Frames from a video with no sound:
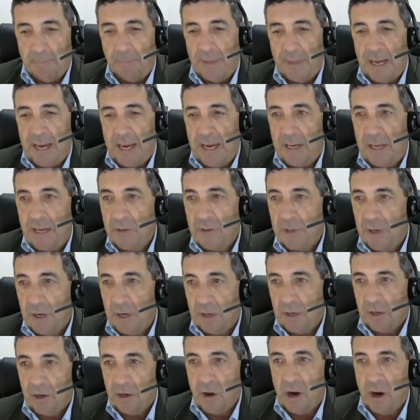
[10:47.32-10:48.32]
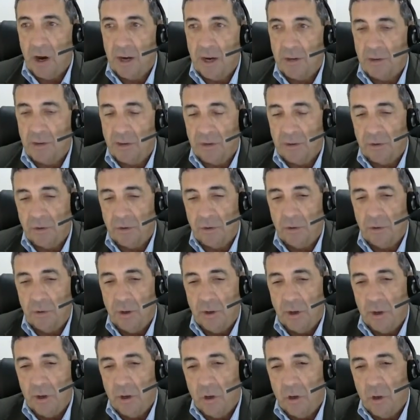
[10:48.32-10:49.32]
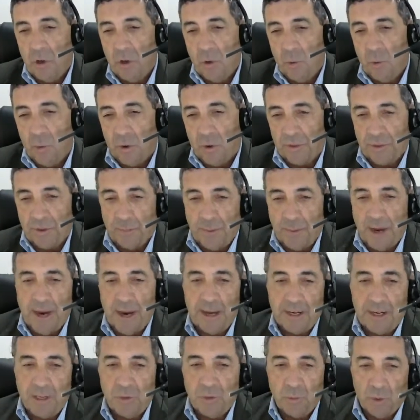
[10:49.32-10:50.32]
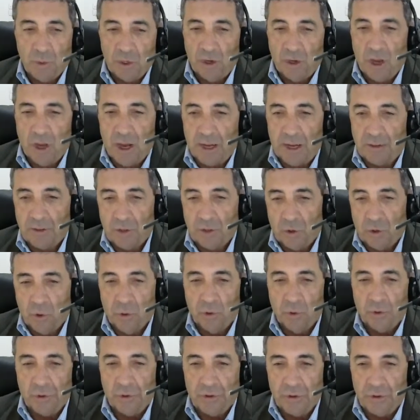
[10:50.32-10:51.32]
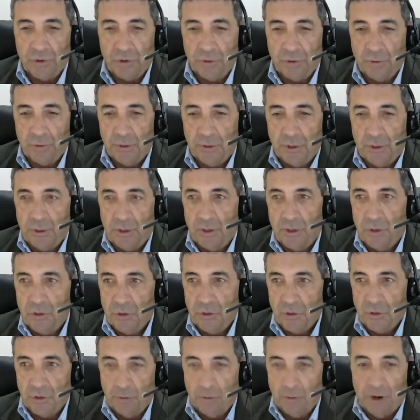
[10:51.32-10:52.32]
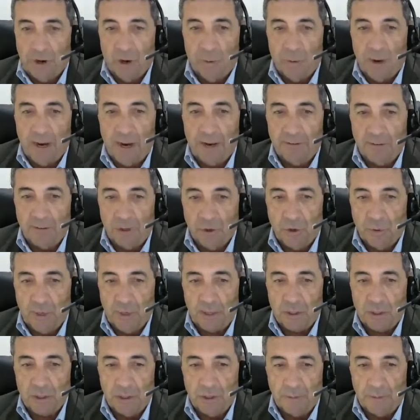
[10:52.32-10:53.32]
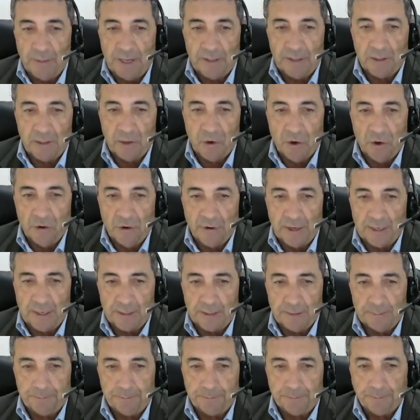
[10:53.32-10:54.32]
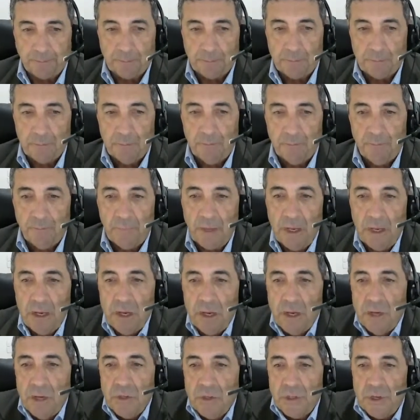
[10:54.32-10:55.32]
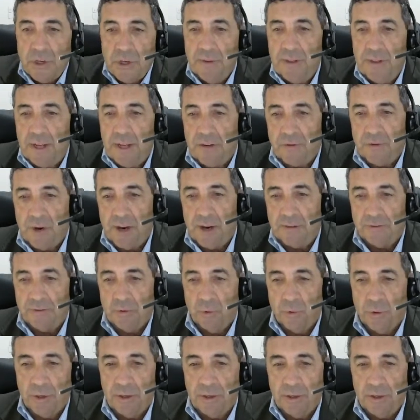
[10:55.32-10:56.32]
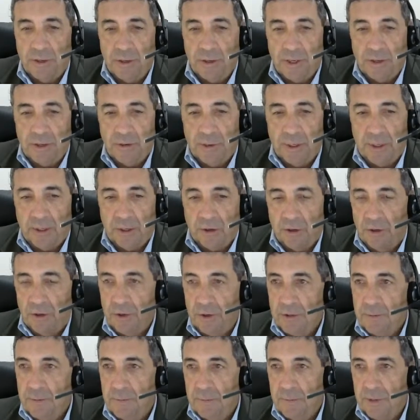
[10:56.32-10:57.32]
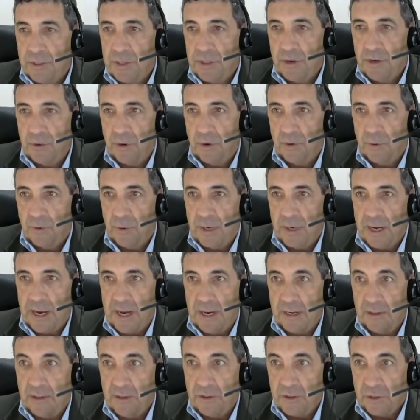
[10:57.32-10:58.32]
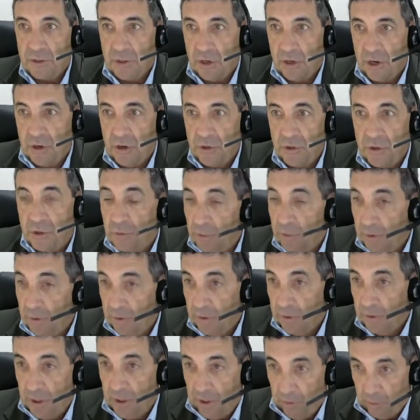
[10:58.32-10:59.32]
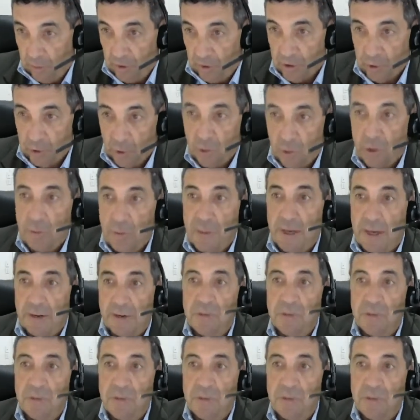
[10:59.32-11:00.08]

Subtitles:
as a guide to what the parties would like the court to do by way of a direction about the conduct. So in that draft order, you need to include material regarding disclosure. We talked about